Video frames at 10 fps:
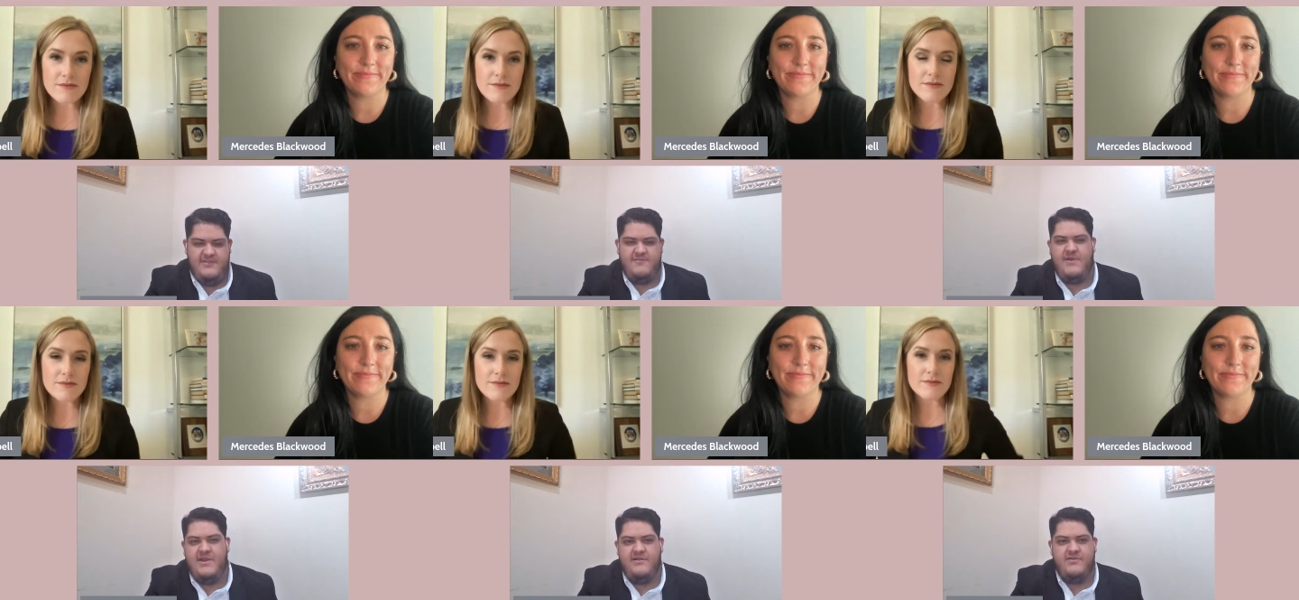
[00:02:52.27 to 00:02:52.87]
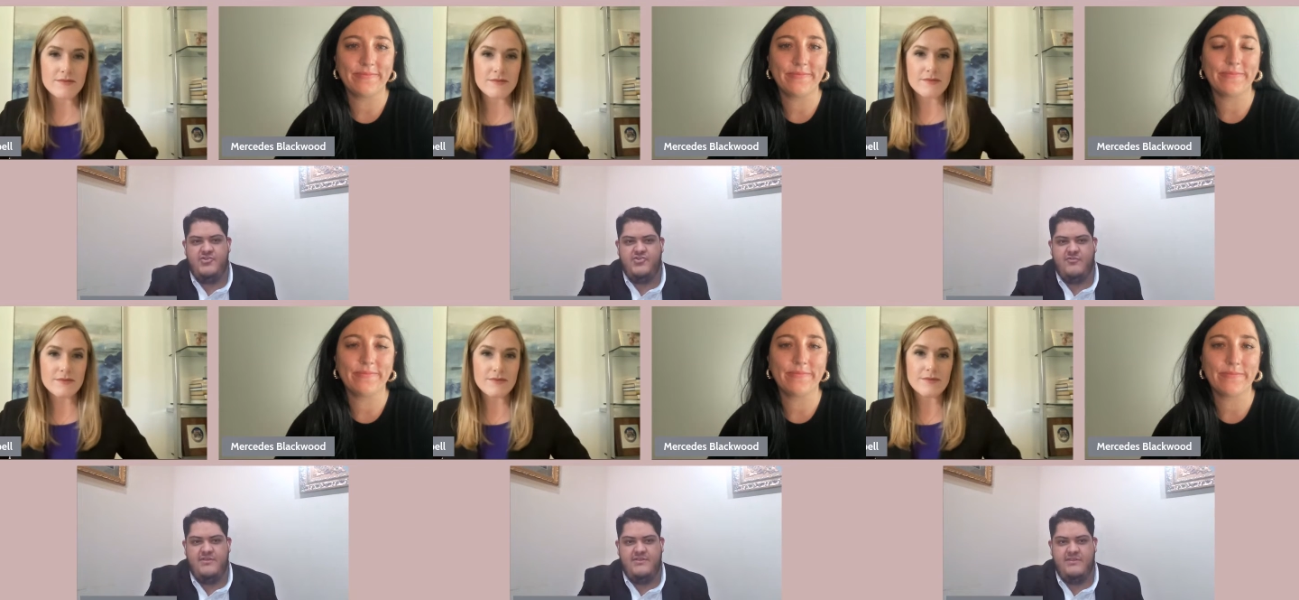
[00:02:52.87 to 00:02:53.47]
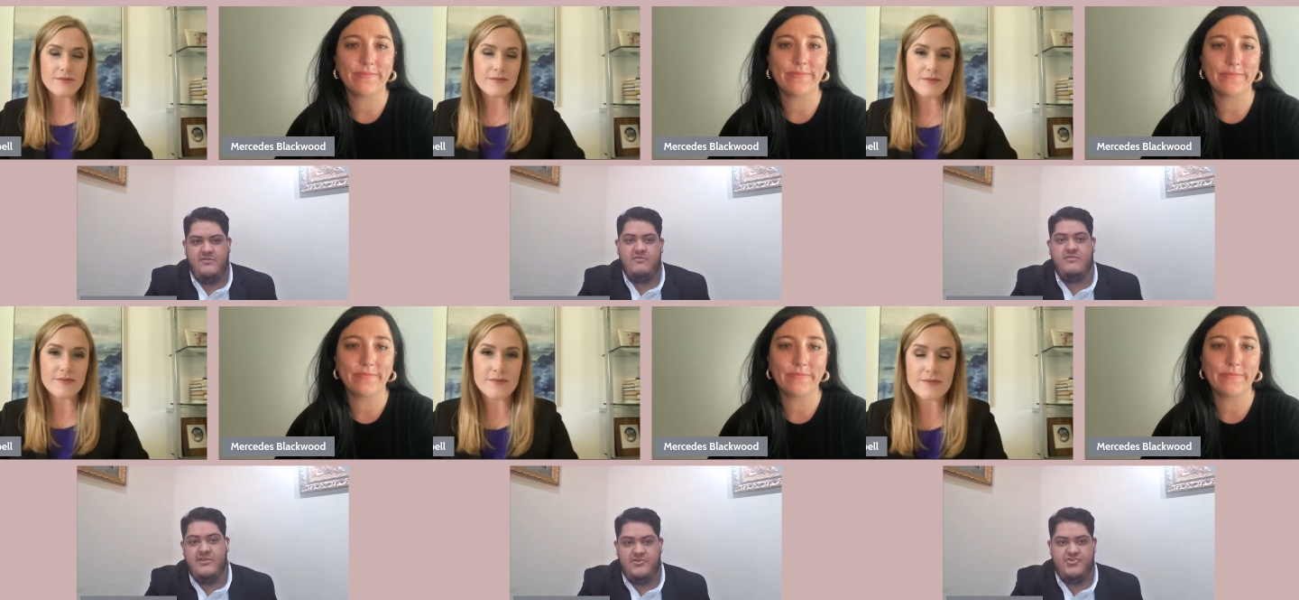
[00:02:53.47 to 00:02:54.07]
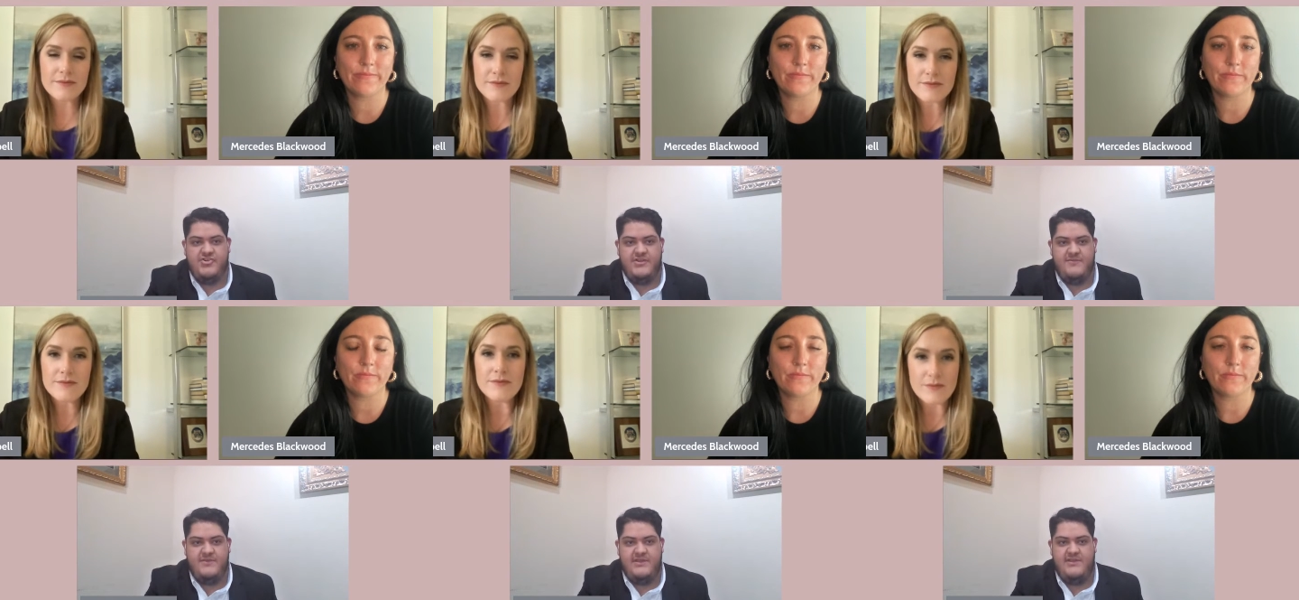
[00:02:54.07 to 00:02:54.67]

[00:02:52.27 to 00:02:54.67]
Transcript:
Speaker 1: inspired you to join the local leadership,